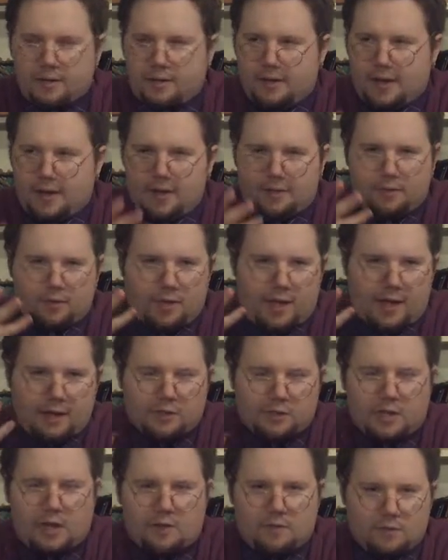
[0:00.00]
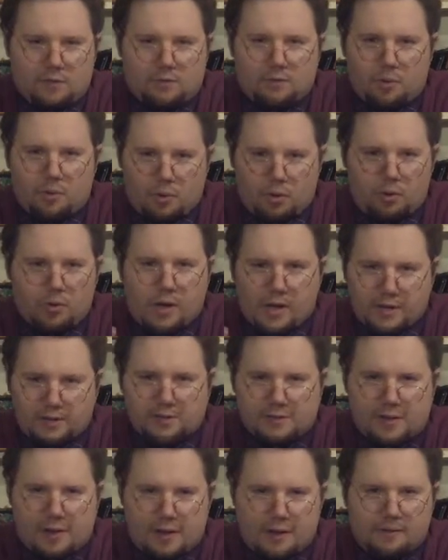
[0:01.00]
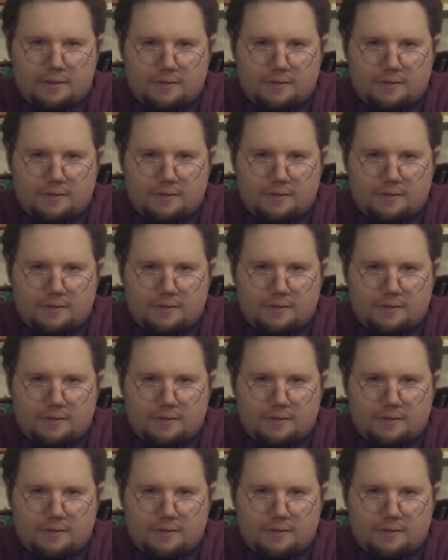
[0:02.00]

and they'll actually have a thorough essay.